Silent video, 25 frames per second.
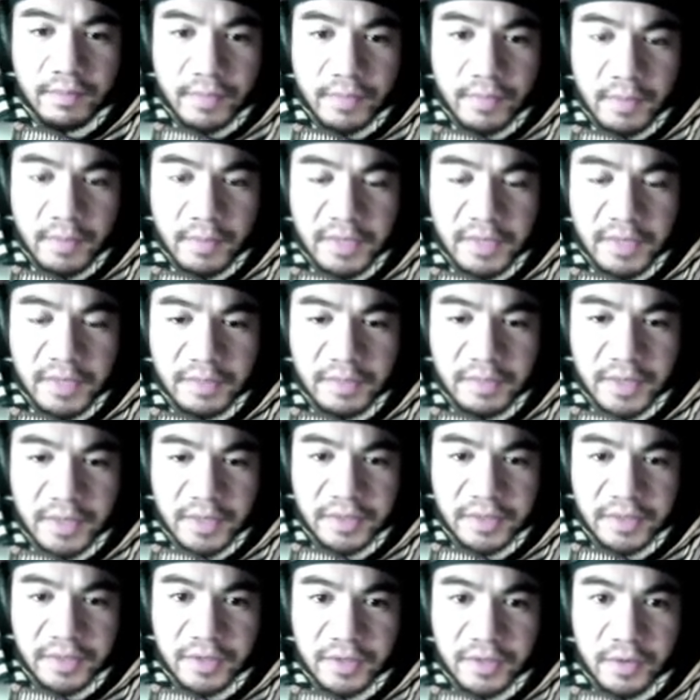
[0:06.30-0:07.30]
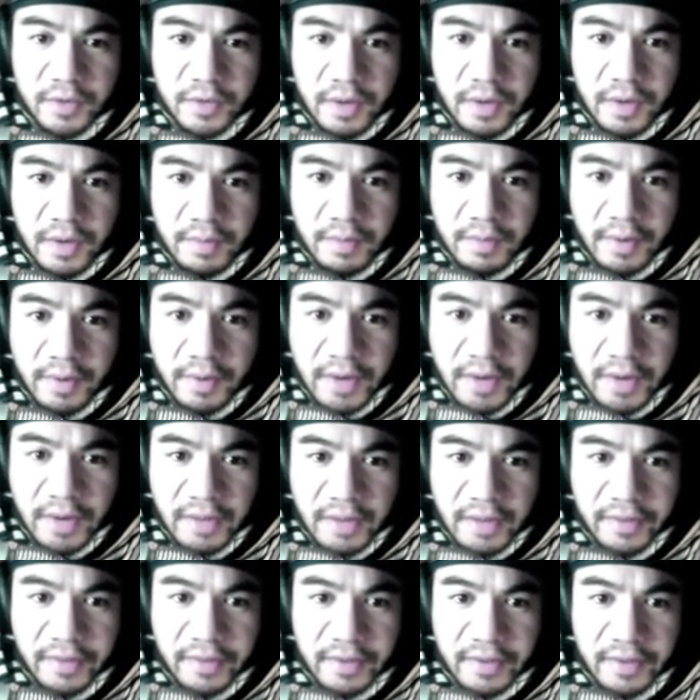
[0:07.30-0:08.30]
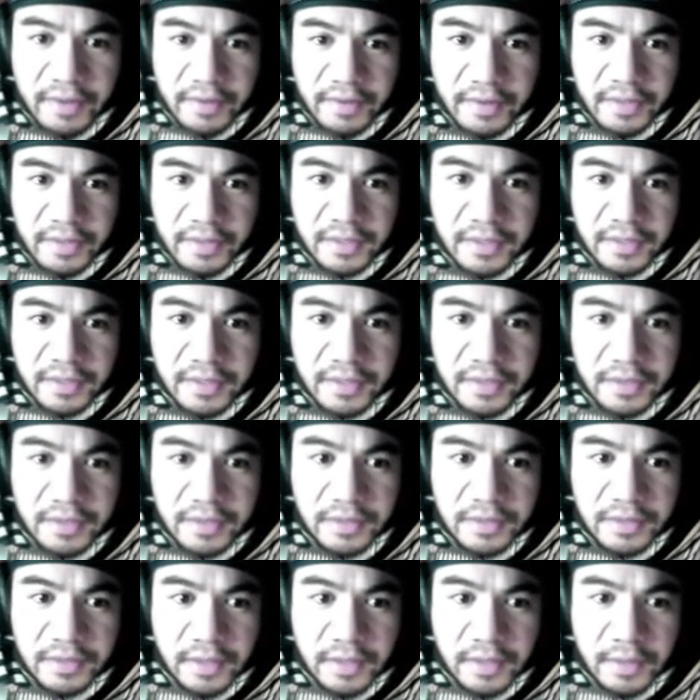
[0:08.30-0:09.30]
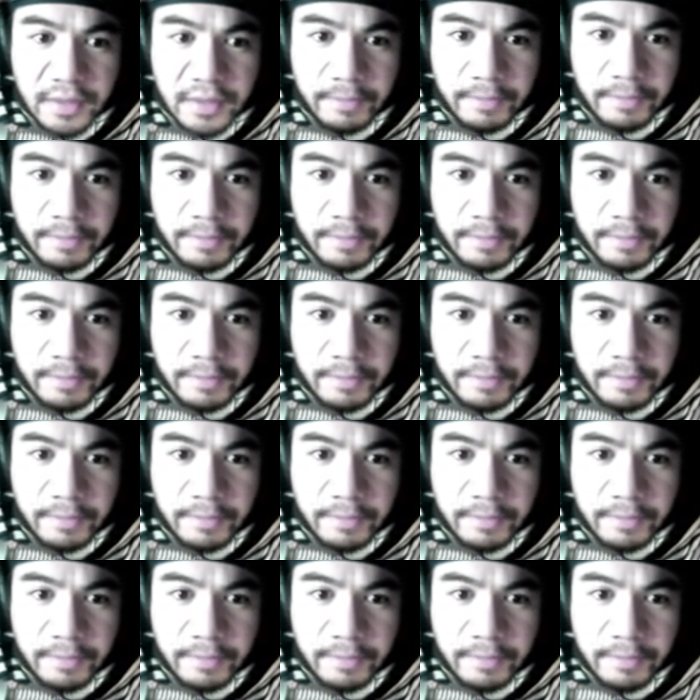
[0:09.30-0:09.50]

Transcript: Peace be unto you, uh, Maranatha. This is uh,